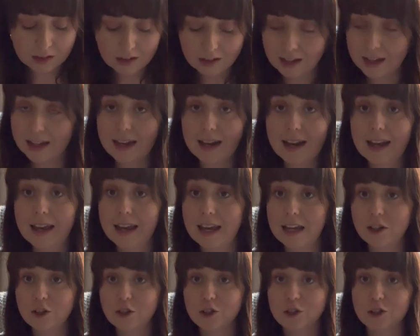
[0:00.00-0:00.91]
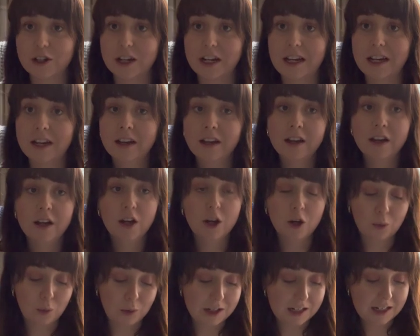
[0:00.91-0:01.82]
in history,
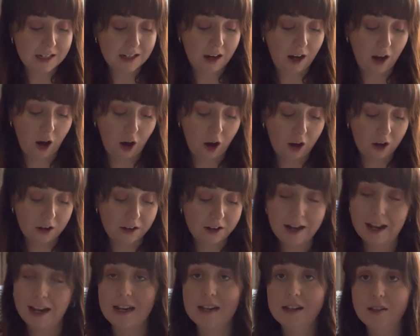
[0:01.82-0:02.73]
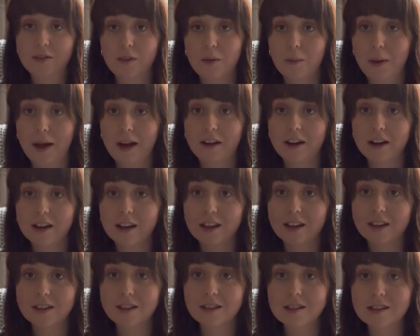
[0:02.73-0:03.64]
we did a lot on Native
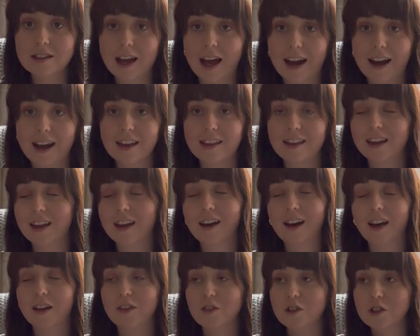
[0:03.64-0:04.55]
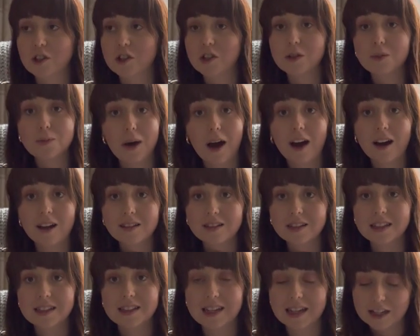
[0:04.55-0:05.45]
Americans, and I think it kind of just sparked
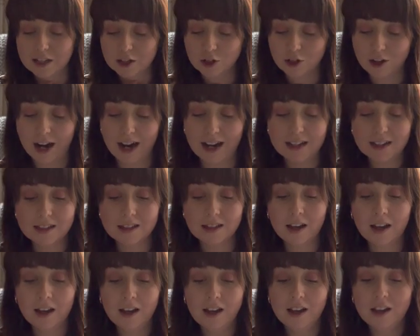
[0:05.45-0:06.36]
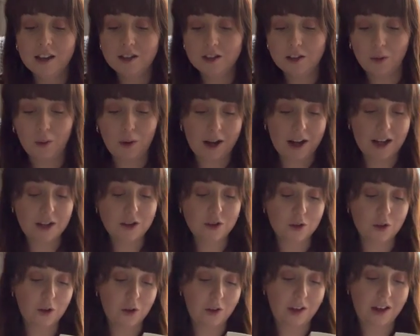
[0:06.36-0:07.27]
this interest. So when I
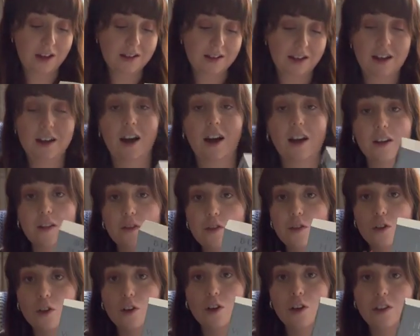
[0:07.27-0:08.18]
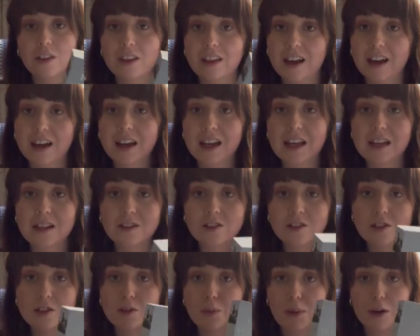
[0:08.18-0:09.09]
saw this, I kind of thought that it
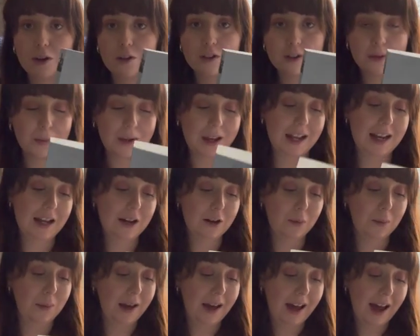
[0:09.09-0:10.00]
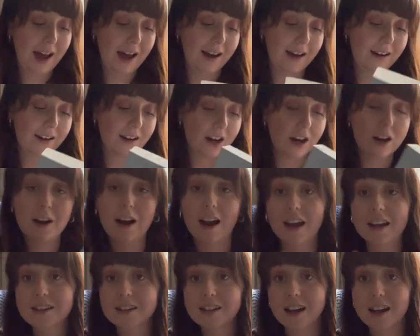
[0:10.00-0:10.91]
just spoke to me a little bit and I'd
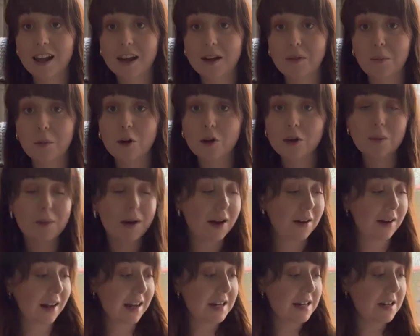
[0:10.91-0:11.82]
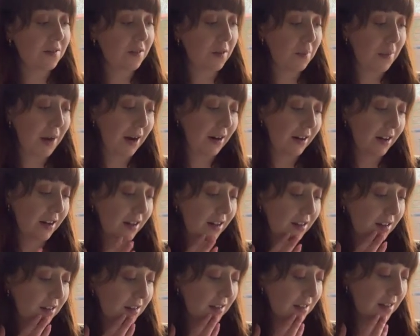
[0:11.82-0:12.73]
like to learn more about Native
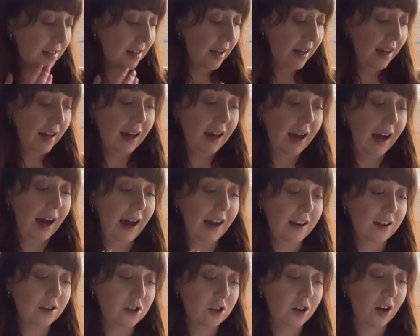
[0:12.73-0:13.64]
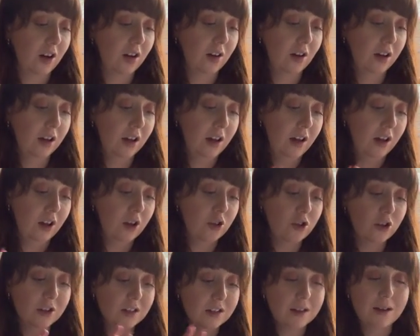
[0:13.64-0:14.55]
Americans. And it's not
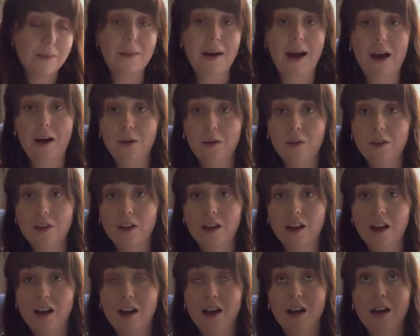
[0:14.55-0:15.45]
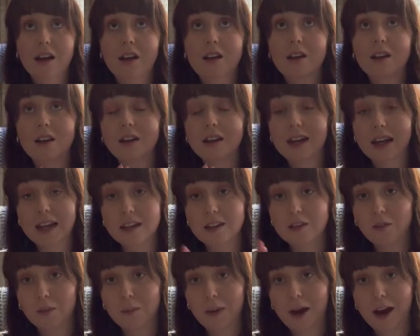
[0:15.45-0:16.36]
just about the
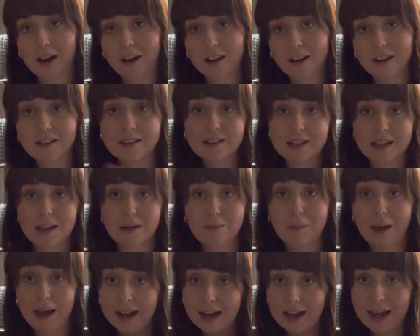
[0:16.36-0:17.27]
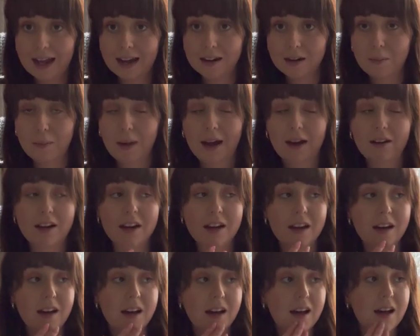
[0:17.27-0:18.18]
Native Americans in mainland
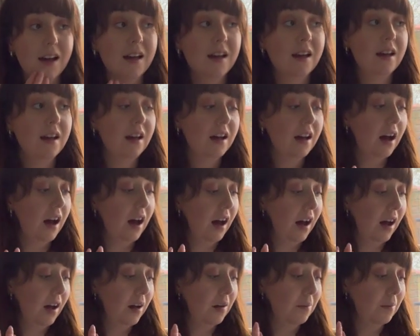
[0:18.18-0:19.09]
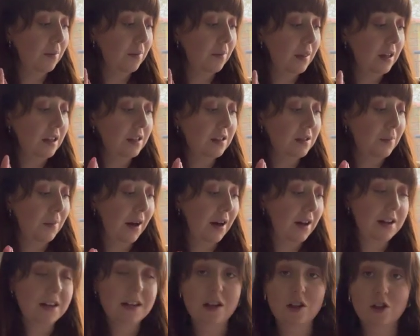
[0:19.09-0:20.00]
America, it's
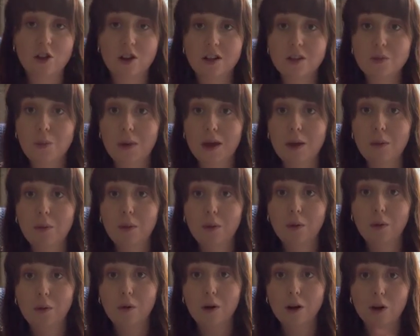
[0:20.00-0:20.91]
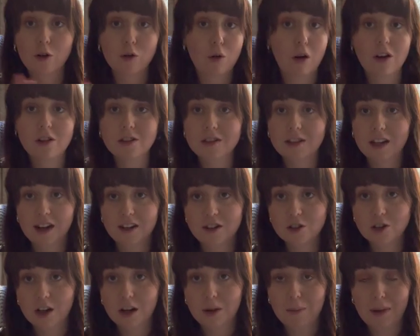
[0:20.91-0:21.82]
about indigenous people across
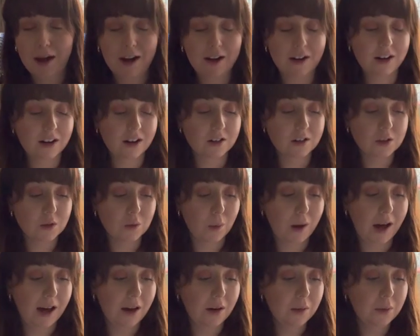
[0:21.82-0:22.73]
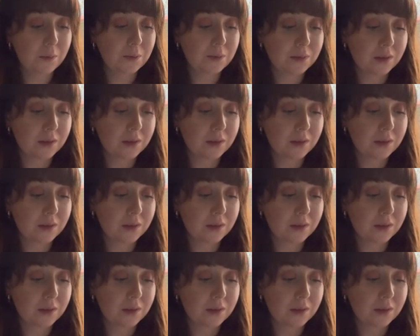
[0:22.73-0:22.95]
Central America as well,